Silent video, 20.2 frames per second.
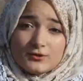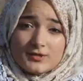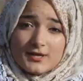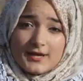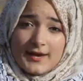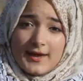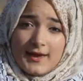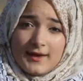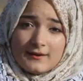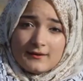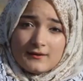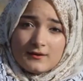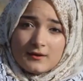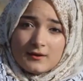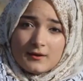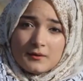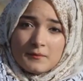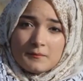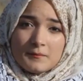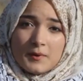the
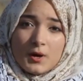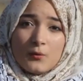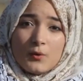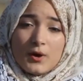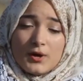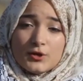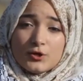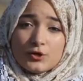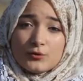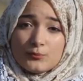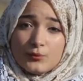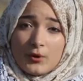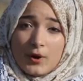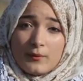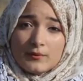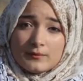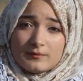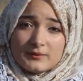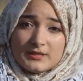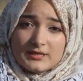Zionist propaganda.
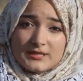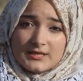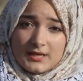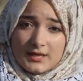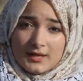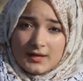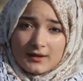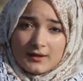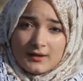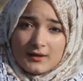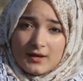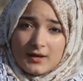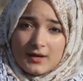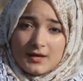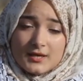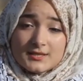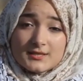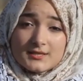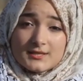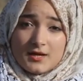They want to just
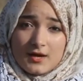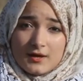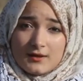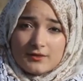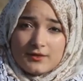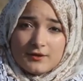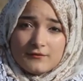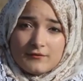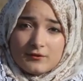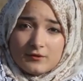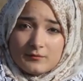erase anything